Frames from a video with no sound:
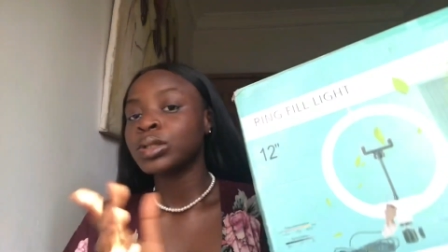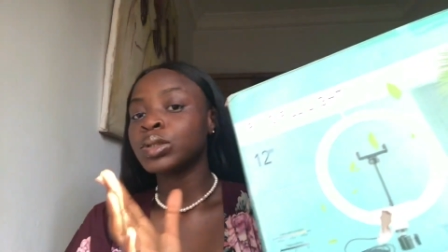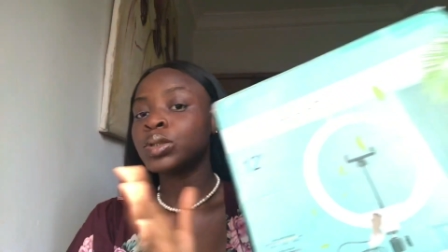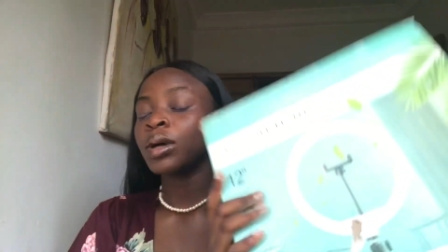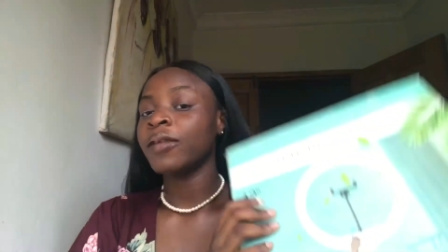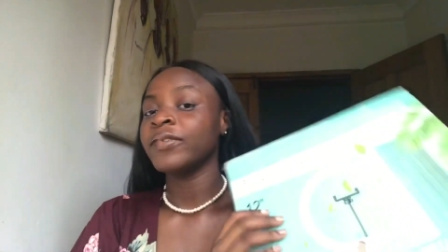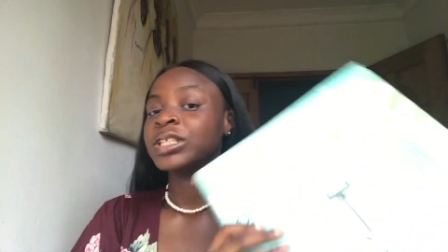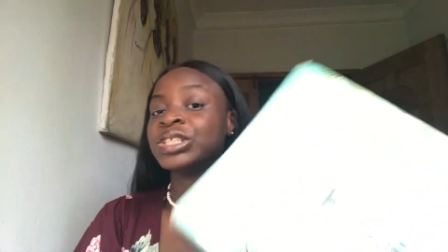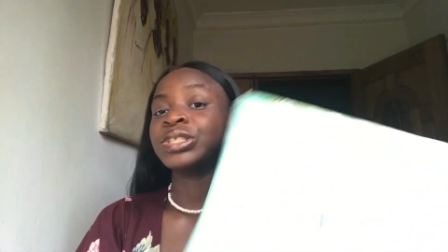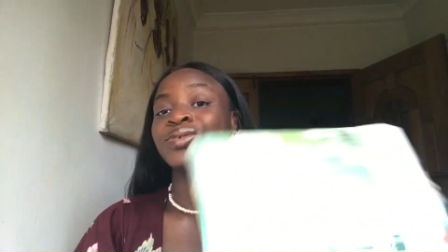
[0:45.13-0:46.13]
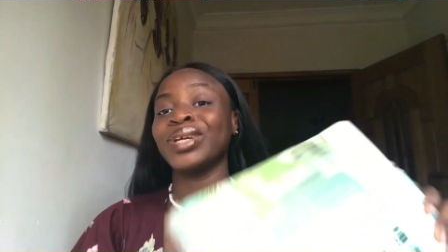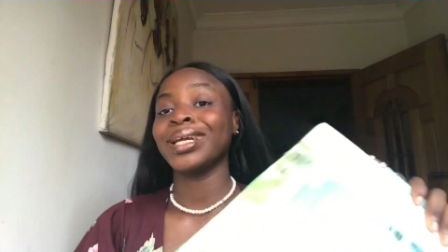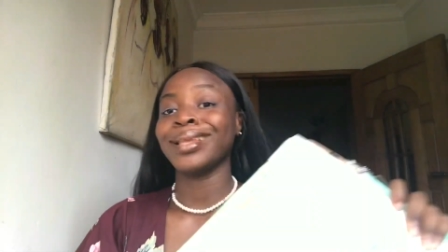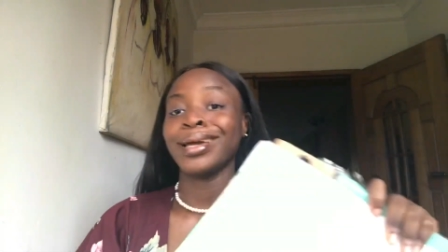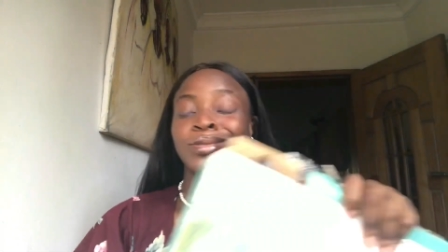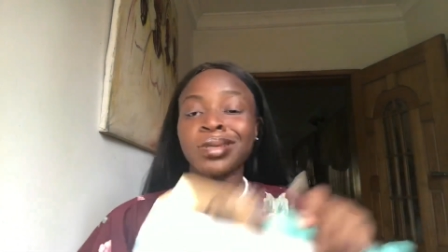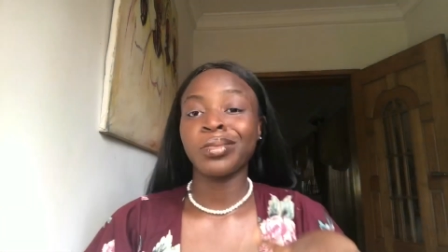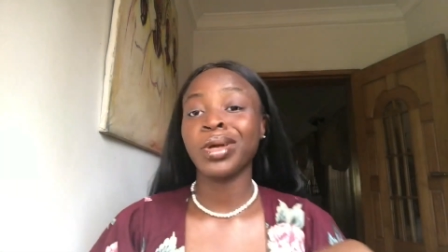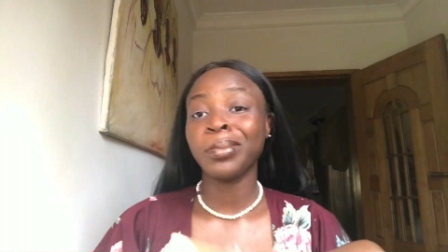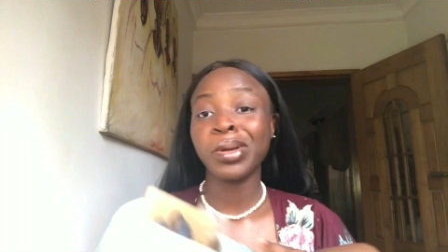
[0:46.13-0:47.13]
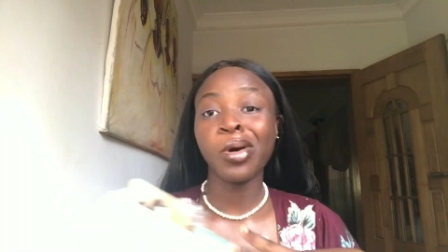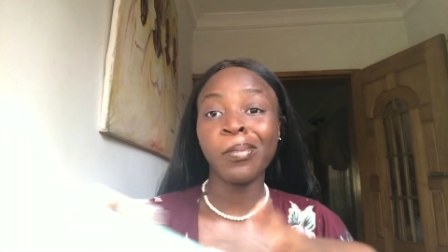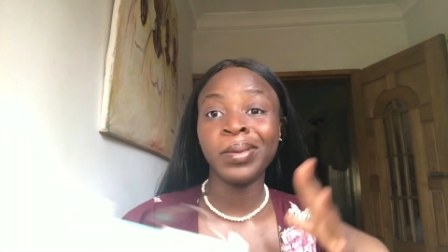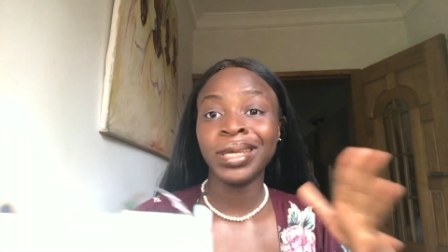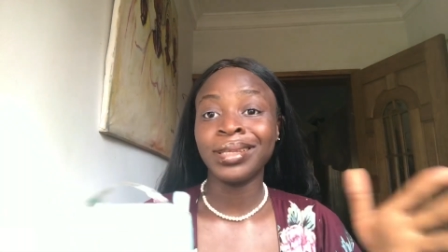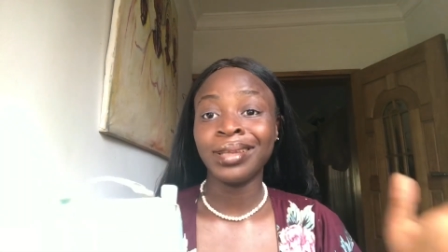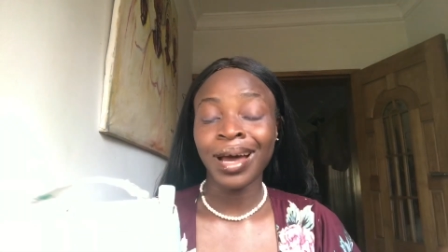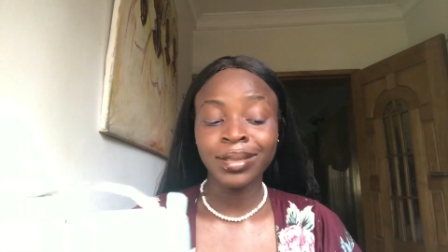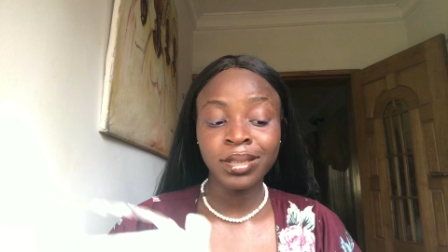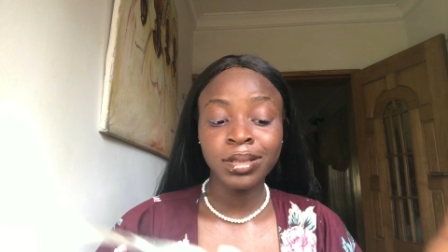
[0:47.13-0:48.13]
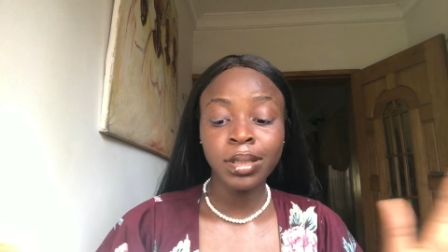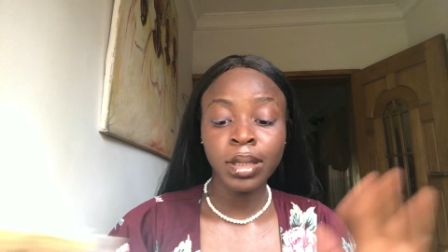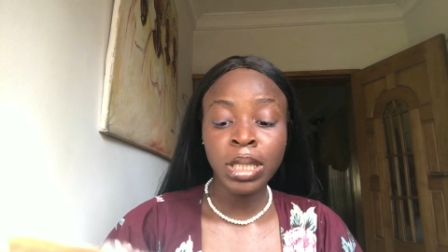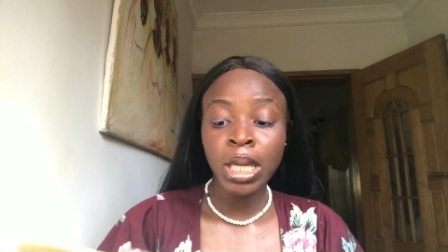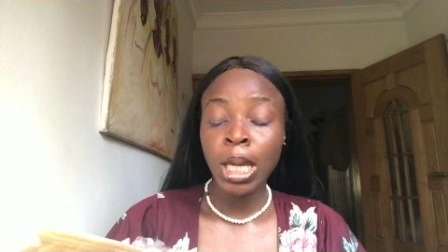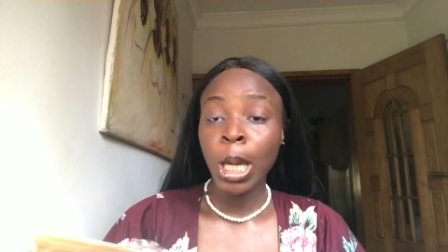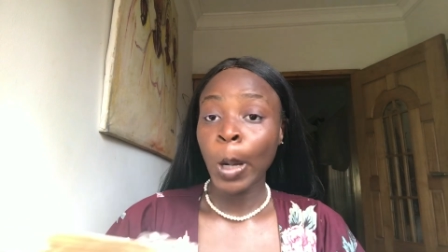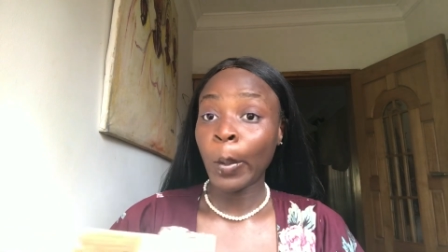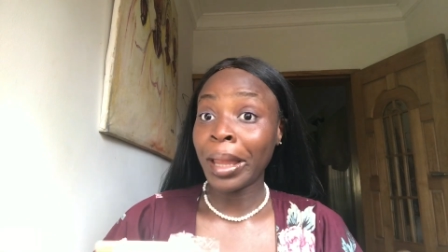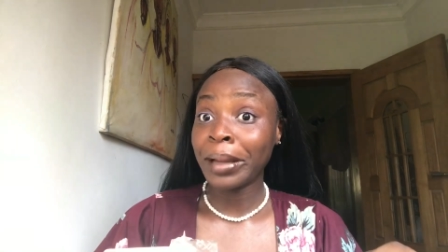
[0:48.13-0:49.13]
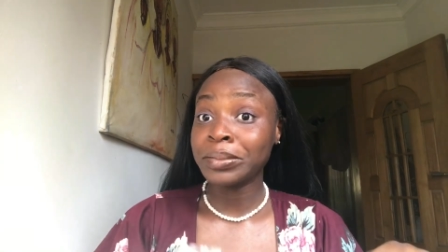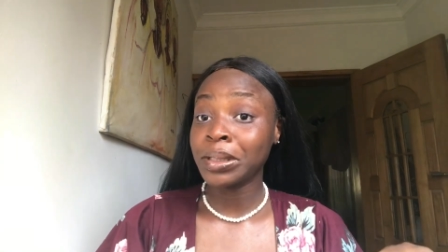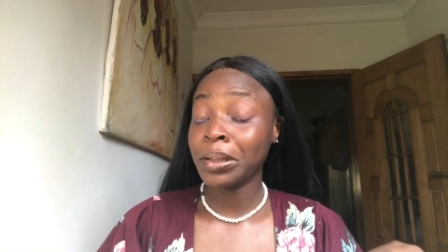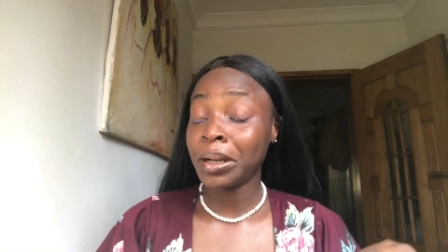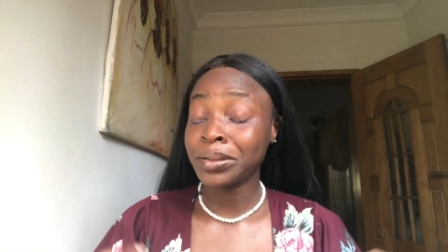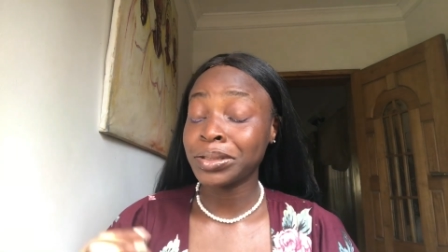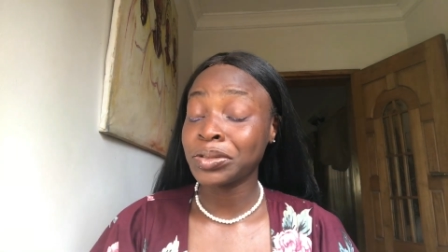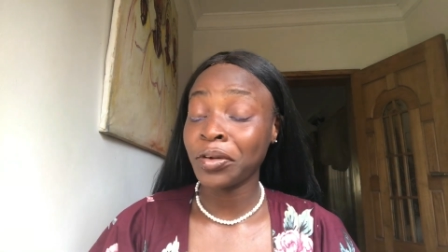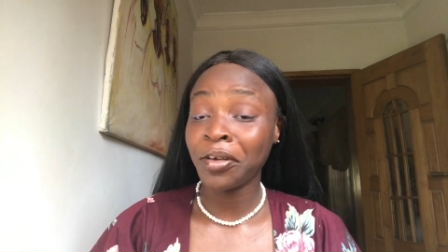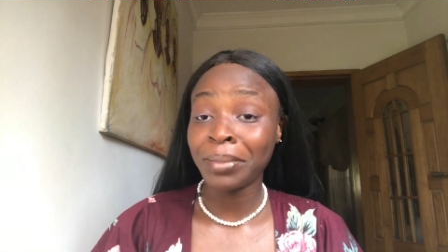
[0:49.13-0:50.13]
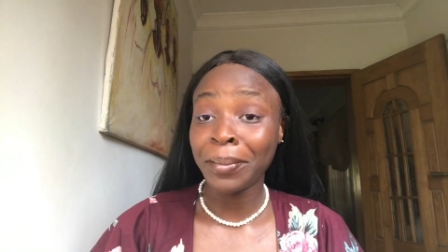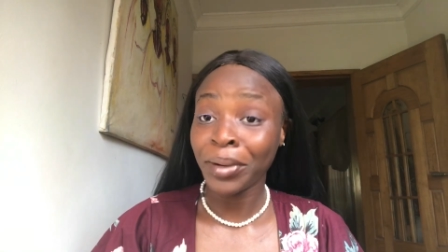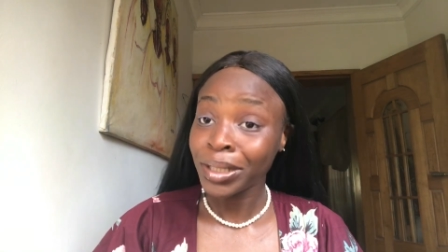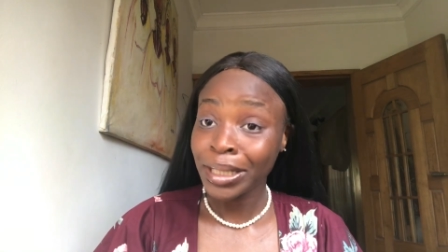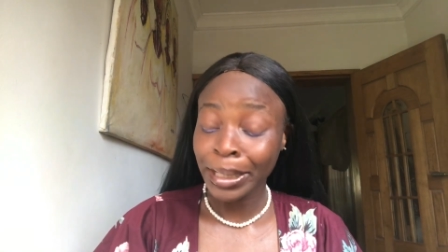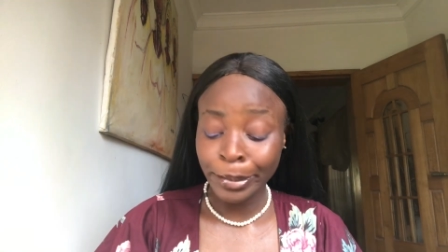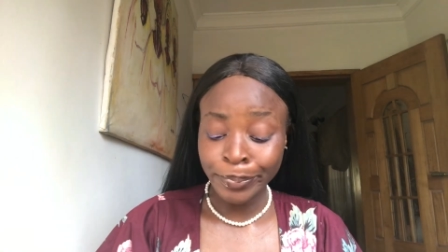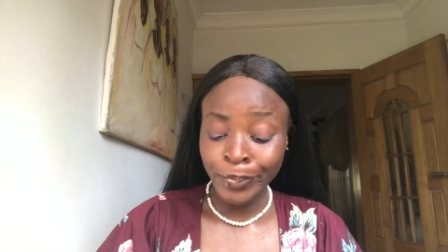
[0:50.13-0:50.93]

12 inches ring light, so I'm going to be coupling that while I'm telling you all the story of my birthday.